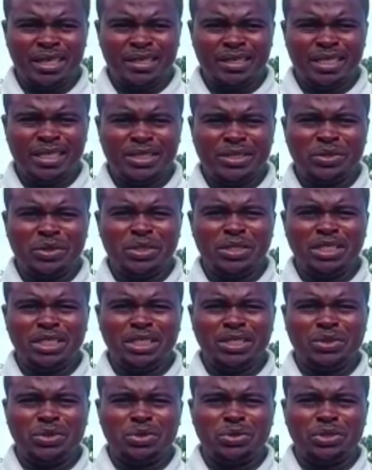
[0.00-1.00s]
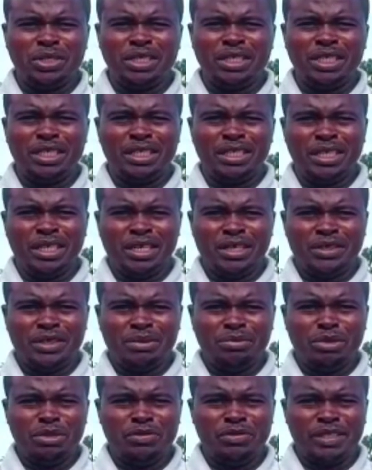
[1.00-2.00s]
there is no need to really
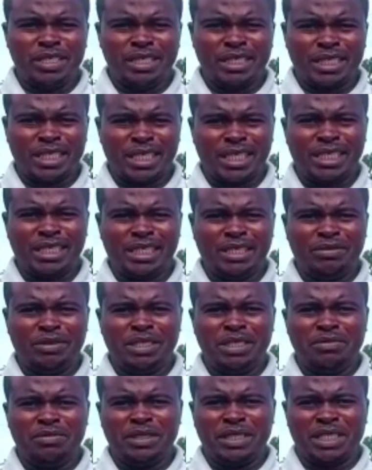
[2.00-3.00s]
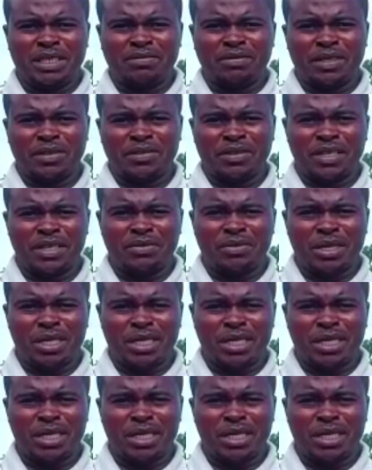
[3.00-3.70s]
remove this kid, even if it's after 3